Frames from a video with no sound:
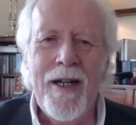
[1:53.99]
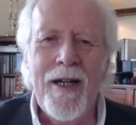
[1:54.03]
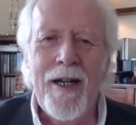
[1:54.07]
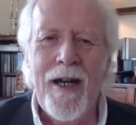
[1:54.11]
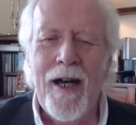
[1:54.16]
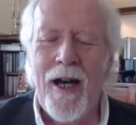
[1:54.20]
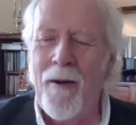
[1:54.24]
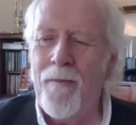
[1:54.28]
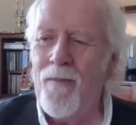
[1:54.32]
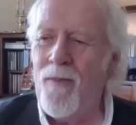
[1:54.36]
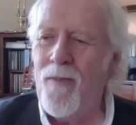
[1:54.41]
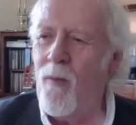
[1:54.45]

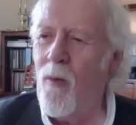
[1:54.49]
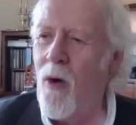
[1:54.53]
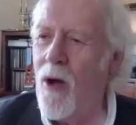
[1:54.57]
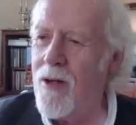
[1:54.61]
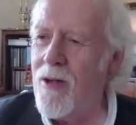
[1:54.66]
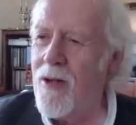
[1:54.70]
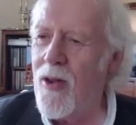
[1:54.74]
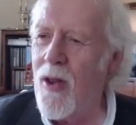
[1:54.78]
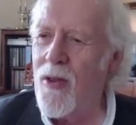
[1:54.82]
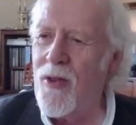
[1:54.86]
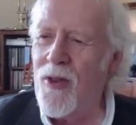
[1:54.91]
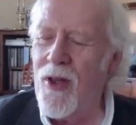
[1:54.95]
One
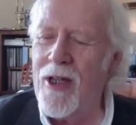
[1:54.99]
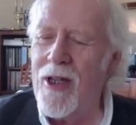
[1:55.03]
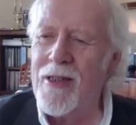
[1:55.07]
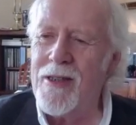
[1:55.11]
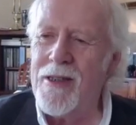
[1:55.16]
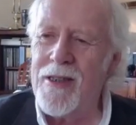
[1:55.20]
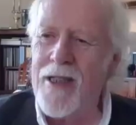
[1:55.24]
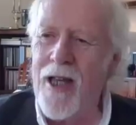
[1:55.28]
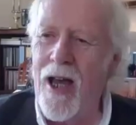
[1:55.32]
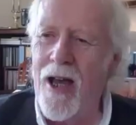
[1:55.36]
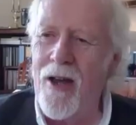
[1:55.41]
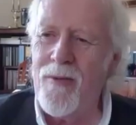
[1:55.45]
of the
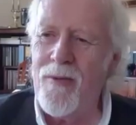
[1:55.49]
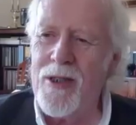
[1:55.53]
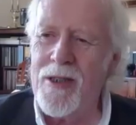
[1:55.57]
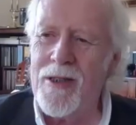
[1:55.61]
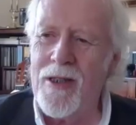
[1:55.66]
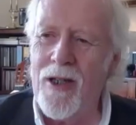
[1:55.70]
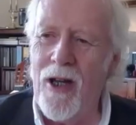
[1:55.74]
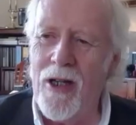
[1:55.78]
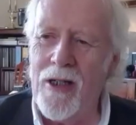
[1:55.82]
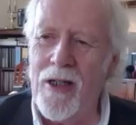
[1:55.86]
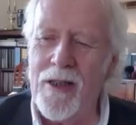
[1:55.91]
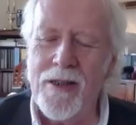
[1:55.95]
things I was
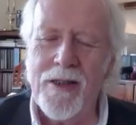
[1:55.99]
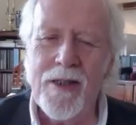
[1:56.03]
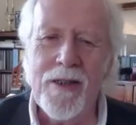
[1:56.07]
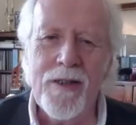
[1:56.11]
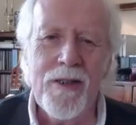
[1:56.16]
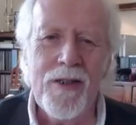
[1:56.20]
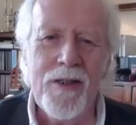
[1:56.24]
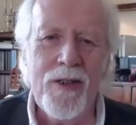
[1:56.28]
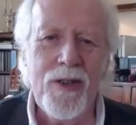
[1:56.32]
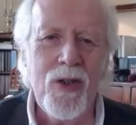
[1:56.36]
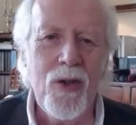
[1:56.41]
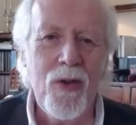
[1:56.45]
going
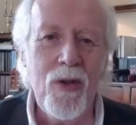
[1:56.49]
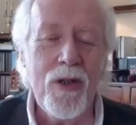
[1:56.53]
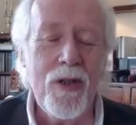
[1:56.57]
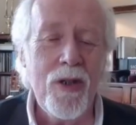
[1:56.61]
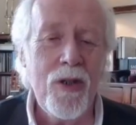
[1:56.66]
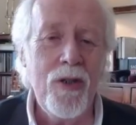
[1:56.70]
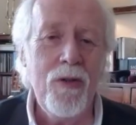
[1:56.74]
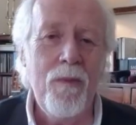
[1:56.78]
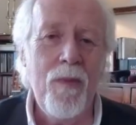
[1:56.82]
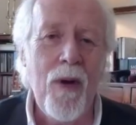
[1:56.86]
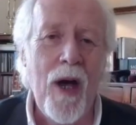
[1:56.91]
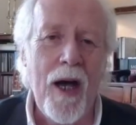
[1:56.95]
to talk
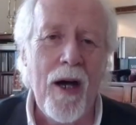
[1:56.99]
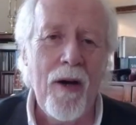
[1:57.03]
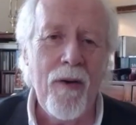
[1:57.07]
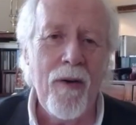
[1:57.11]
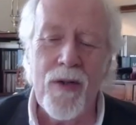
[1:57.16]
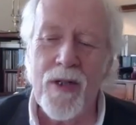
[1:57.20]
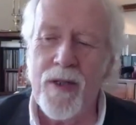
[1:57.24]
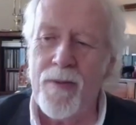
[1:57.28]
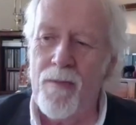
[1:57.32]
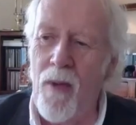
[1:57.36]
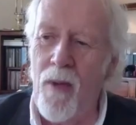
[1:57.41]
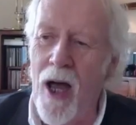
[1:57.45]
to you about
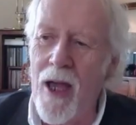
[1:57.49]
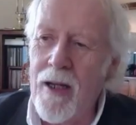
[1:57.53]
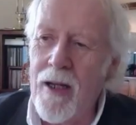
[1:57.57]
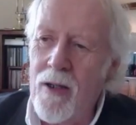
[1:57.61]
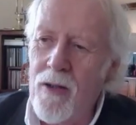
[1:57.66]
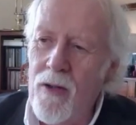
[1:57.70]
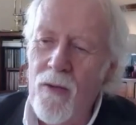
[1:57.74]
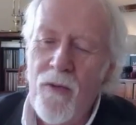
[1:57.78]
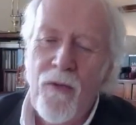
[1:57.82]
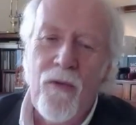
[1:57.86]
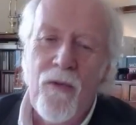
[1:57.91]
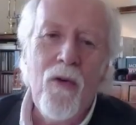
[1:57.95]
was
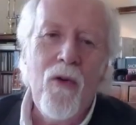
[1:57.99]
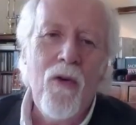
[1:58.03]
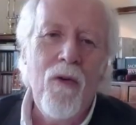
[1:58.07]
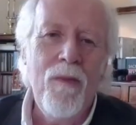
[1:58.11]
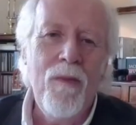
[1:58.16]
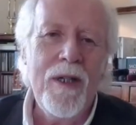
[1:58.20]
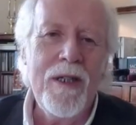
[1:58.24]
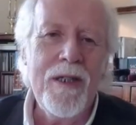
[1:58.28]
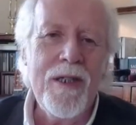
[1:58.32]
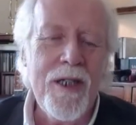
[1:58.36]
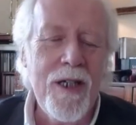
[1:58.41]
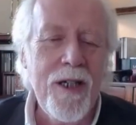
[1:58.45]
Michael
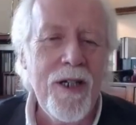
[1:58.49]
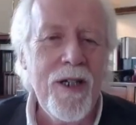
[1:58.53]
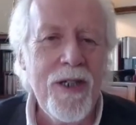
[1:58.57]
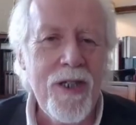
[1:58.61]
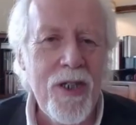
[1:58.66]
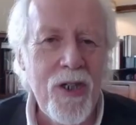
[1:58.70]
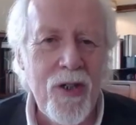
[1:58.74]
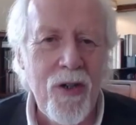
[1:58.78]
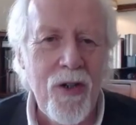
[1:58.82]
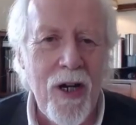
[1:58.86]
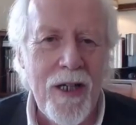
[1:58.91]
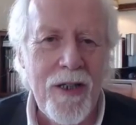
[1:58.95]
Forman's
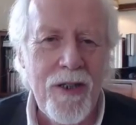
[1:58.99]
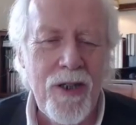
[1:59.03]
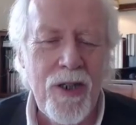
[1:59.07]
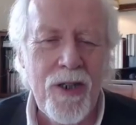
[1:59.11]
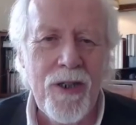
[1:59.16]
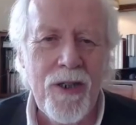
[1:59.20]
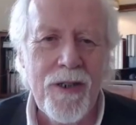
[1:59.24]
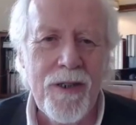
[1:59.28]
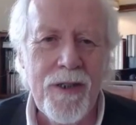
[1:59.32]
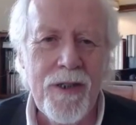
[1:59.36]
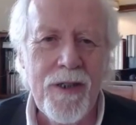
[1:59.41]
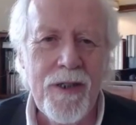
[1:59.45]

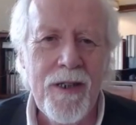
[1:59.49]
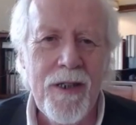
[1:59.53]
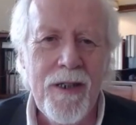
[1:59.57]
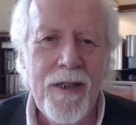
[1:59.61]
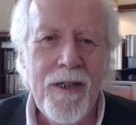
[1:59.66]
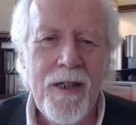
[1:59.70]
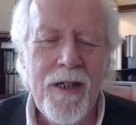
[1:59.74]
illustrations.